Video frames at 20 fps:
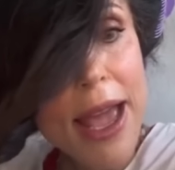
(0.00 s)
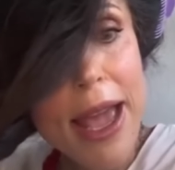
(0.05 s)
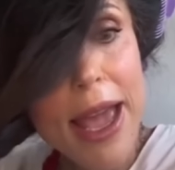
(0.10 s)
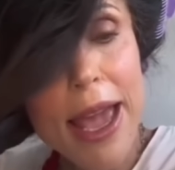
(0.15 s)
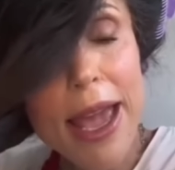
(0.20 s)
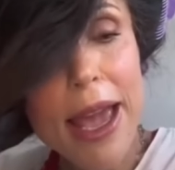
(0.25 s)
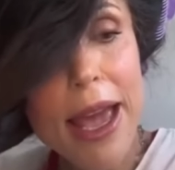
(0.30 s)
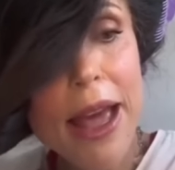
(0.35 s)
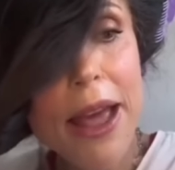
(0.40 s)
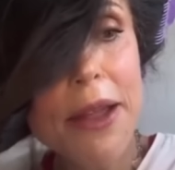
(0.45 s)

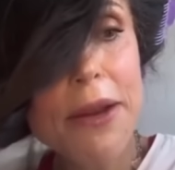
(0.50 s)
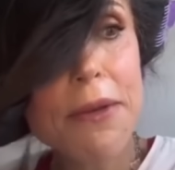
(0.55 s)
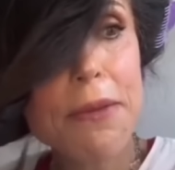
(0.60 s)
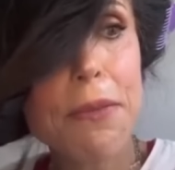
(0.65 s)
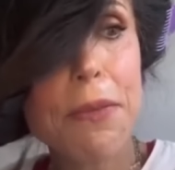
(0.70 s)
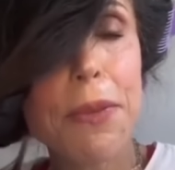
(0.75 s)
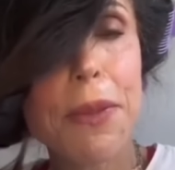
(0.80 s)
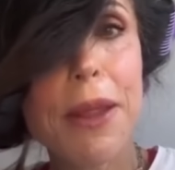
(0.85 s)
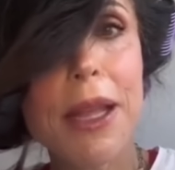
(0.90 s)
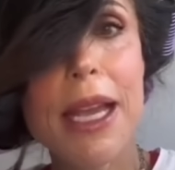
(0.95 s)

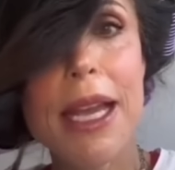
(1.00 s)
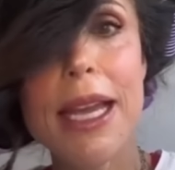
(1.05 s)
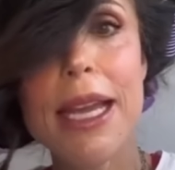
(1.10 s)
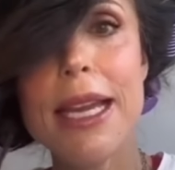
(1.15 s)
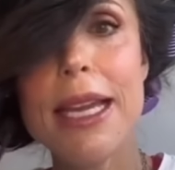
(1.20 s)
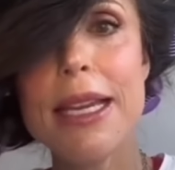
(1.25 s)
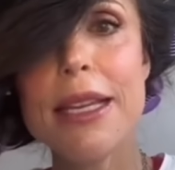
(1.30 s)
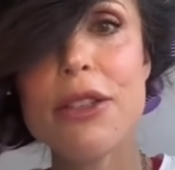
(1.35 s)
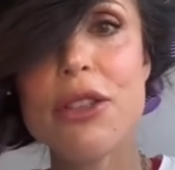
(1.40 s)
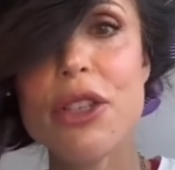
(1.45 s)
and
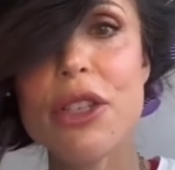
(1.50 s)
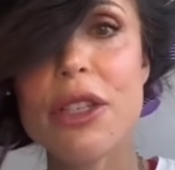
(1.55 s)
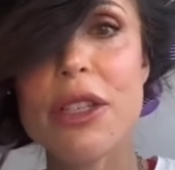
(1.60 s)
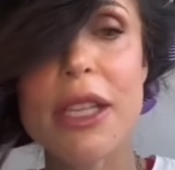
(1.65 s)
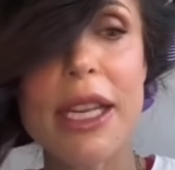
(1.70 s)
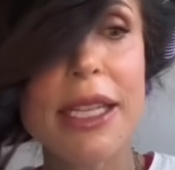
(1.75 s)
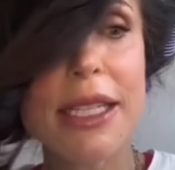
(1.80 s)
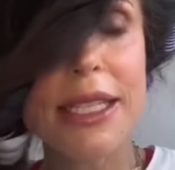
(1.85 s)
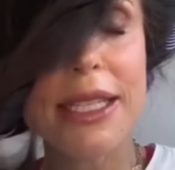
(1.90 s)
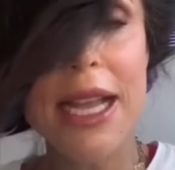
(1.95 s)
he's just
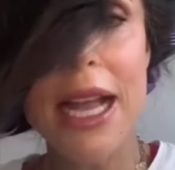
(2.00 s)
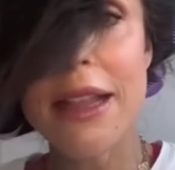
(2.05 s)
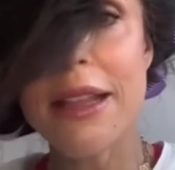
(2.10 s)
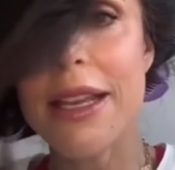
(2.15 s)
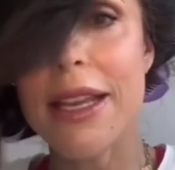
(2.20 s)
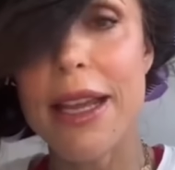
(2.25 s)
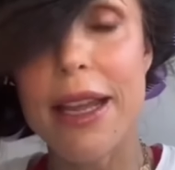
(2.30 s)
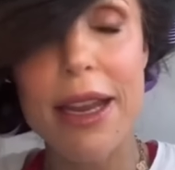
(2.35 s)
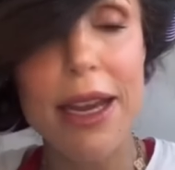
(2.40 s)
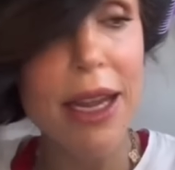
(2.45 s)
like
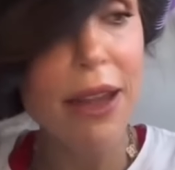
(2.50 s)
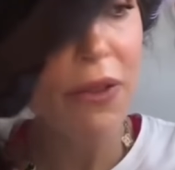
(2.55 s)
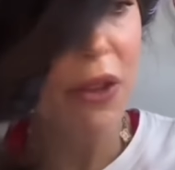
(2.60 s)
selling it, even